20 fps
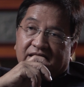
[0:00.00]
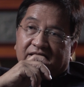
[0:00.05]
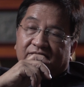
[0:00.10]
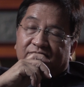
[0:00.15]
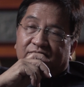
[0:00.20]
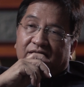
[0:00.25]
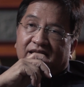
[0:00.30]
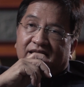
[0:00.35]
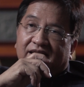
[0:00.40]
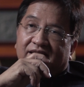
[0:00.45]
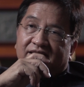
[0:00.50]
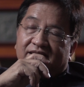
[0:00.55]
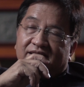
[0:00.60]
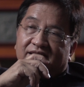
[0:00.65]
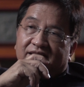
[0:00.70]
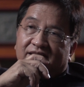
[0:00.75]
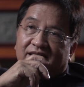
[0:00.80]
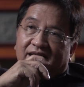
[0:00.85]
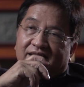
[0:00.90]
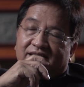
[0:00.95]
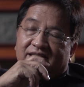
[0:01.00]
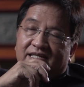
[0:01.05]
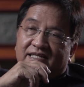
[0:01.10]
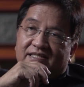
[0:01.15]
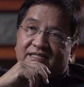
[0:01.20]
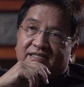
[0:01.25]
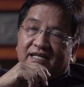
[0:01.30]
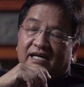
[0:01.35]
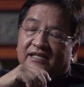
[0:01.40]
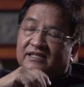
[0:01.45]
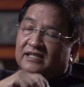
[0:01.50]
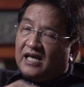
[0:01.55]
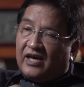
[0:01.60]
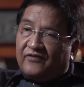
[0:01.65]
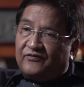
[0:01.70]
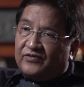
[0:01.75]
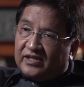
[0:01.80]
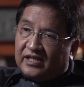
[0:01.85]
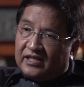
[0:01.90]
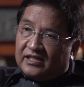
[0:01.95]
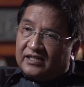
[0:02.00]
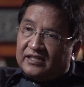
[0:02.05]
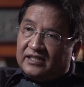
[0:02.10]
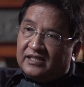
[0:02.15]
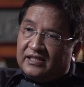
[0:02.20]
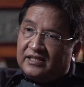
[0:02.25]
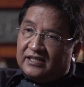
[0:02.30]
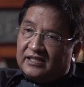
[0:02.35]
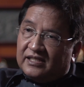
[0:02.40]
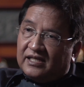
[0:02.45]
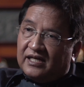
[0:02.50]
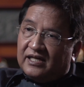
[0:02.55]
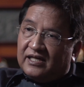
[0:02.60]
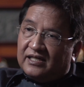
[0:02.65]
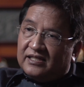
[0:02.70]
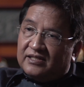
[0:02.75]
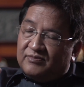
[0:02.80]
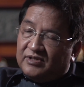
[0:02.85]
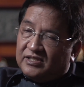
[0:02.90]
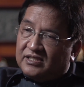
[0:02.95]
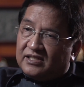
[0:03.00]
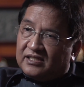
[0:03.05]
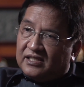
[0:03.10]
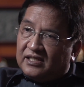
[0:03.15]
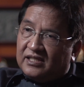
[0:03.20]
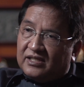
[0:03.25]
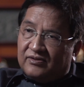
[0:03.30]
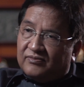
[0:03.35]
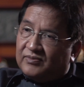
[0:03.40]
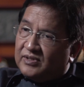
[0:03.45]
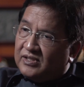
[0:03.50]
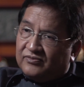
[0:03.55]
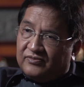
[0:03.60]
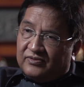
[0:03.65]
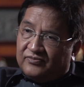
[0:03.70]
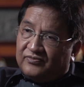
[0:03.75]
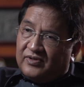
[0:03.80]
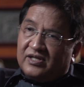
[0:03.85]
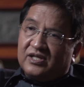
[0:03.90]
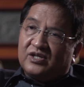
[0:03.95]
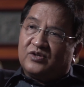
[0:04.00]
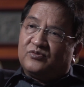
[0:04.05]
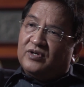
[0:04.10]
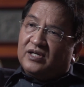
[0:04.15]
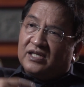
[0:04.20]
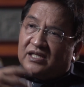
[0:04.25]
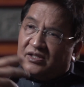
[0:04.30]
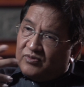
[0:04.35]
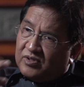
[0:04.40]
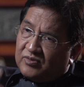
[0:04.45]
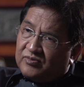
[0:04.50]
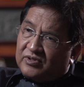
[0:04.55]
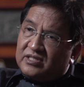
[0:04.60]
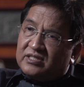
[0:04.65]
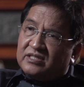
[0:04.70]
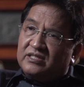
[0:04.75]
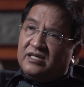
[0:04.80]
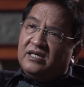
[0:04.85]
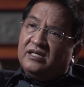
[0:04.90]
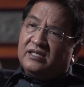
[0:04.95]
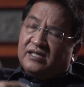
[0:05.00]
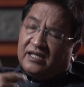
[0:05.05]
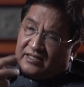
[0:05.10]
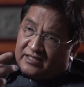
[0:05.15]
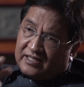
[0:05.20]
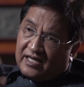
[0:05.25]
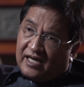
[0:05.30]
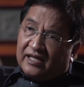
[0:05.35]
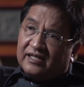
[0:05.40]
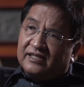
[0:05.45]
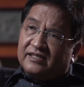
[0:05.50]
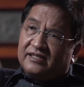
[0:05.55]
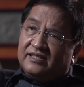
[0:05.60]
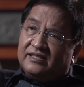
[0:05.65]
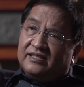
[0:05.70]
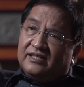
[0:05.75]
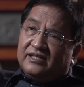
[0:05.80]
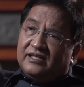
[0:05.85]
Well, at least not evidently immediately, but very quickly we were seeing exactly